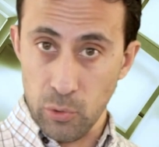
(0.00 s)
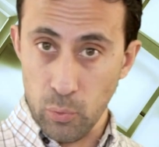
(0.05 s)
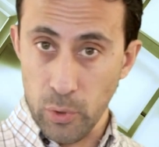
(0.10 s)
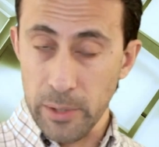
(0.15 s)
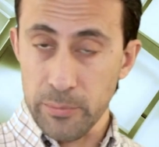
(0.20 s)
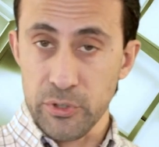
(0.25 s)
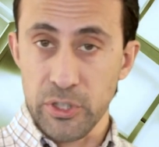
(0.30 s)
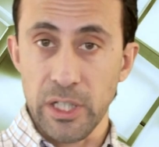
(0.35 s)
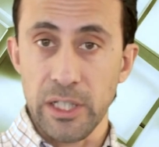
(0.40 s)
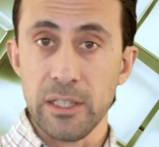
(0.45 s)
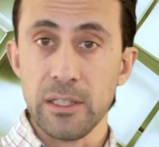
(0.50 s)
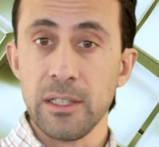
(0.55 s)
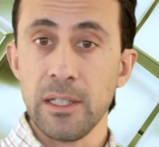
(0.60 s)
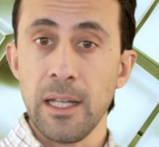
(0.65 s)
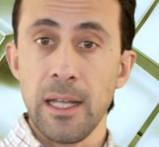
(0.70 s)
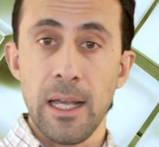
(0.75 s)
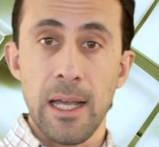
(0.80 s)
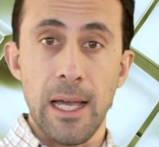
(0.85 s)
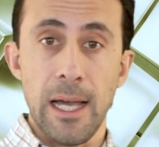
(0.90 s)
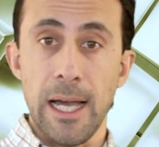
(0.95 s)
website,
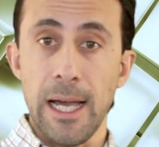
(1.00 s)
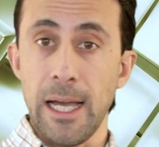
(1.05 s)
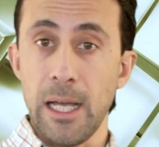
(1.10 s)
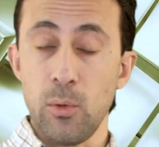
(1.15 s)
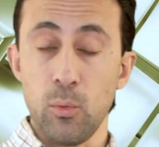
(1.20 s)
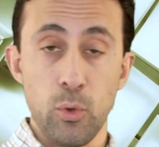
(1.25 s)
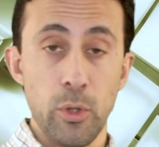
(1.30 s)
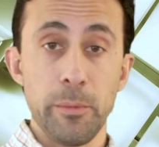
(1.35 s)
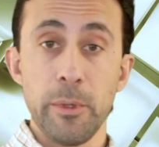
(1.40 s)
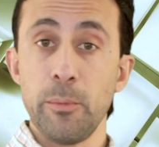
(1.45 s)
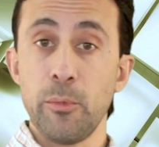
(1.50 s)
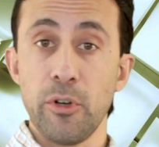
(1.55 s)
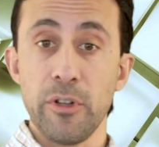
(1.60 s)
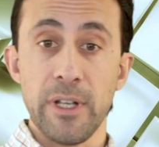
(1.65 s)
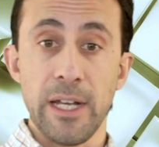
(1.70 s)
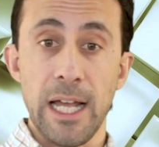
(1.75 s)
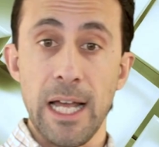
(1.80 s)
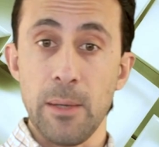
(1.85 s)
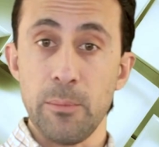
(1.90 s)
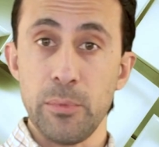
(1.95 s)
and we'll be more
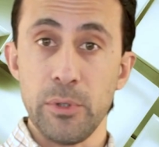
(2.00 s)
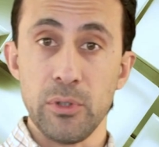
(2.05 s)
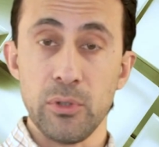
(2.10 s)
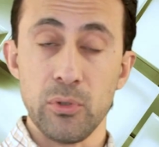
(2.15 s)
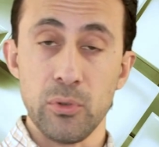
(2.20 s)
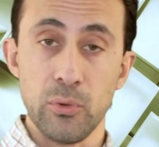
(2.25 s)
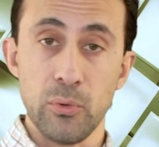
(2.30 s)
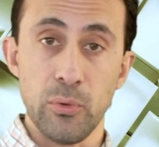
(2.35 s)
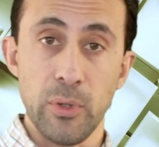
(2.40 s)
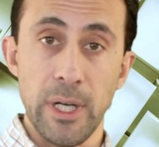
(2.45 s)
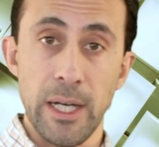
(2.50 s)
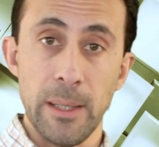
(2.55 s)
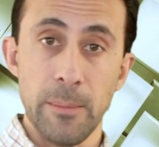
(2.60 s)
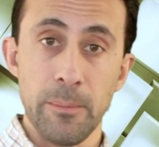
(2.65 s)
than happy to